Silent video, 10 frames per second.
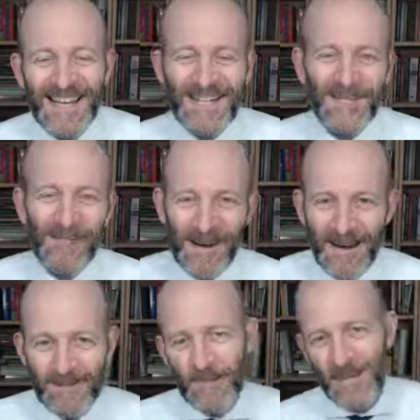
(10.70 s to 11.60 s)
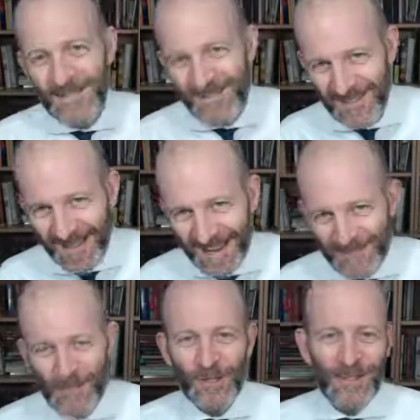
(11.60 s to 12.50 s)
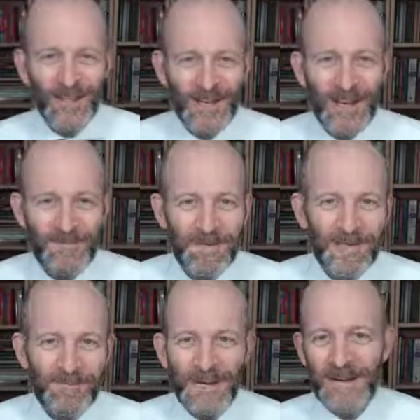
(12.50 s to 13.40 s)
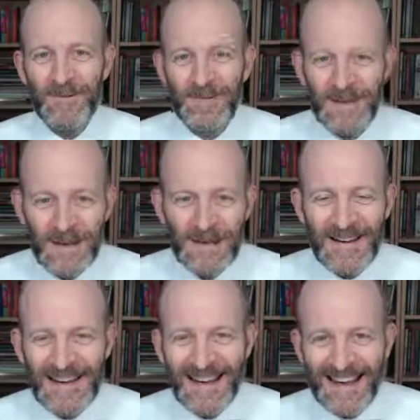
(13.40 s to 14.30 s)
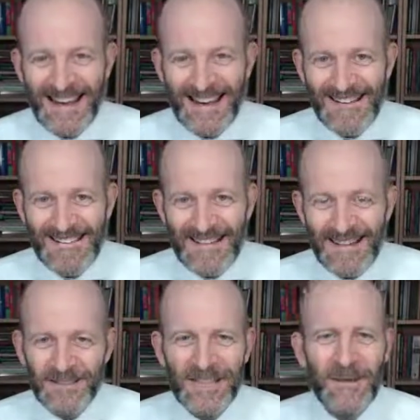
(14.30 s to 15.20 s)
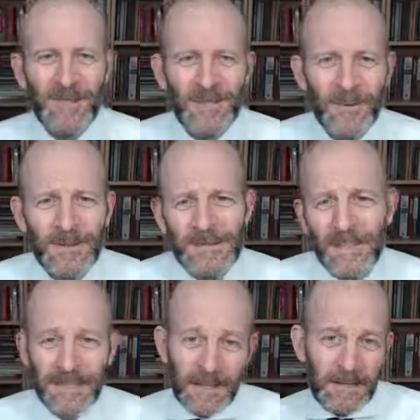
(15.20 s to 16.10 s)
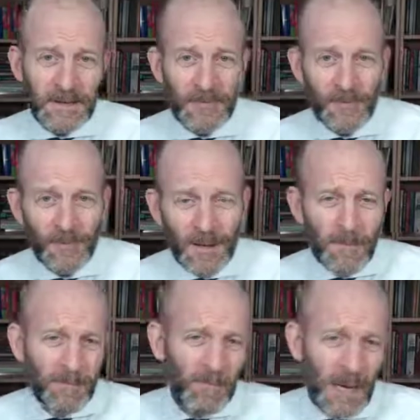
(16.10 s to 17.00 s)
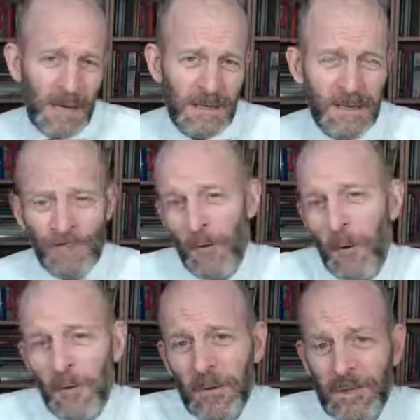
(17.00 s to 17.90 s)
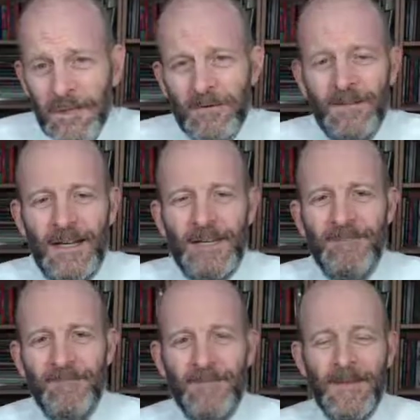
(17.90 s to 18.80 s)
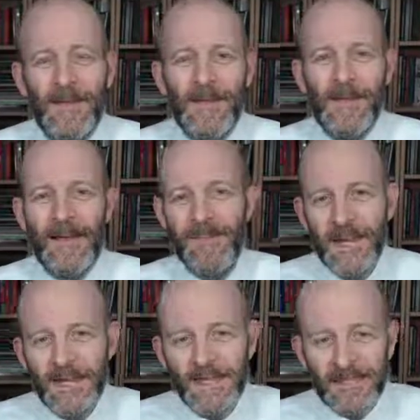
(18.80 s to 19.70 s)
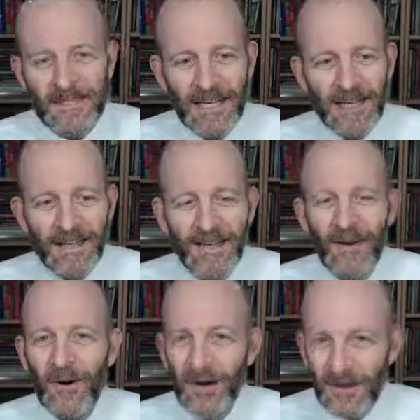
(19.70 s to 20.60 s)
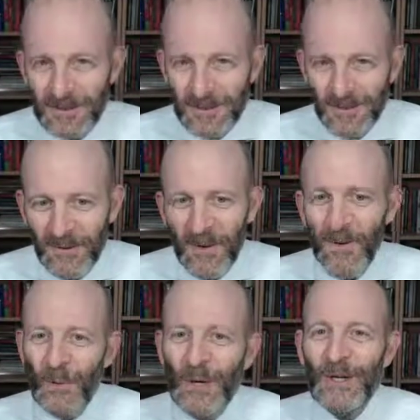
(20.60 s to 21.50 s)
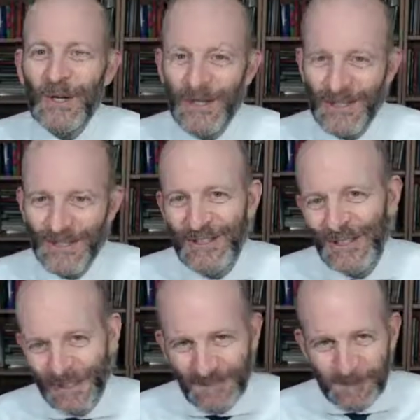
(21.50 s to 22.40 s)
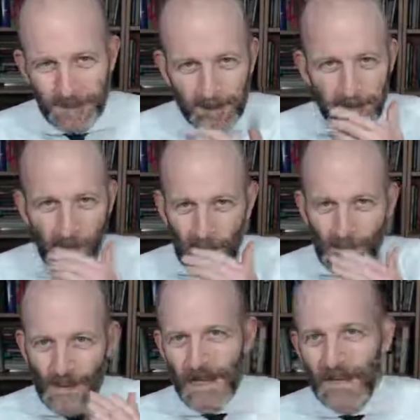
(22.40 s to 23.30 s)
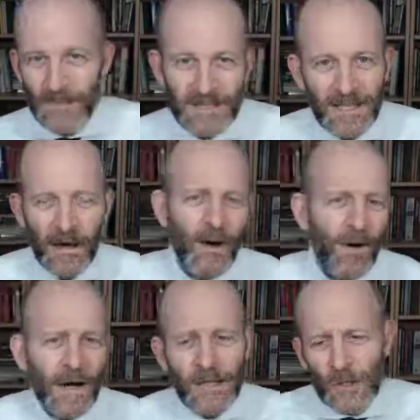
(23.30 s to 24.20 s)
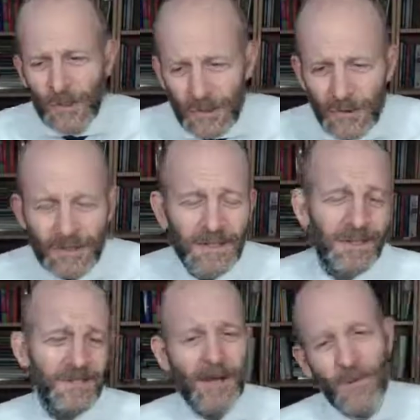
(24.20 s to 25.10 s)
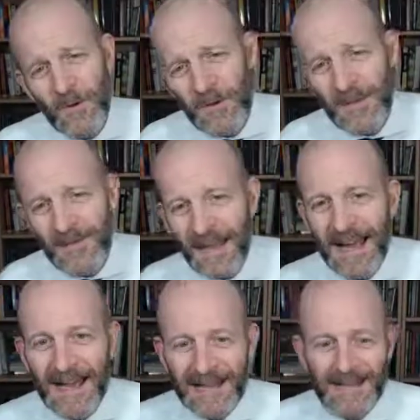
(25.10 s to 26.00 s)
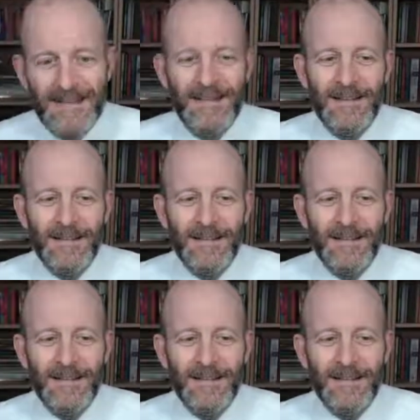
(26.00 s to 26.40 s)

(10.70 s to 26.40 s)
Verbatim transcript: That's what my friend's dad used to say to me when I was a young guy, because I was always saying if, but, if only, right? And then he said, also, woulda, coulda, shoulda. When I would say, oh, I could do this, I would do that